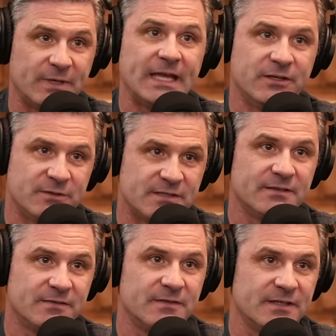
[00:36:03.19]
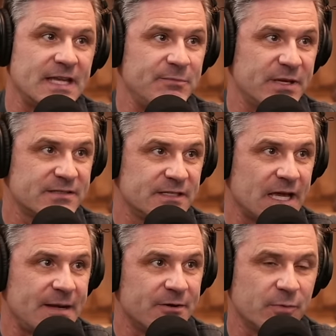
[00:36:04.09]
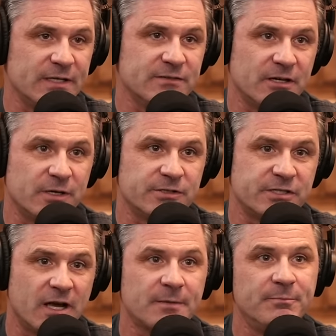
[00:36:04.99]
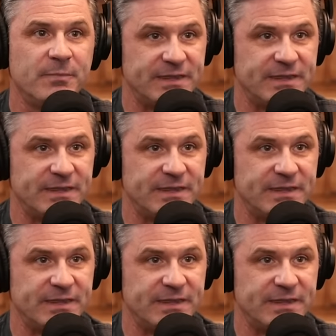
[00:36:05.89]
We can't use the, the same piston diameter we use in our rear shock,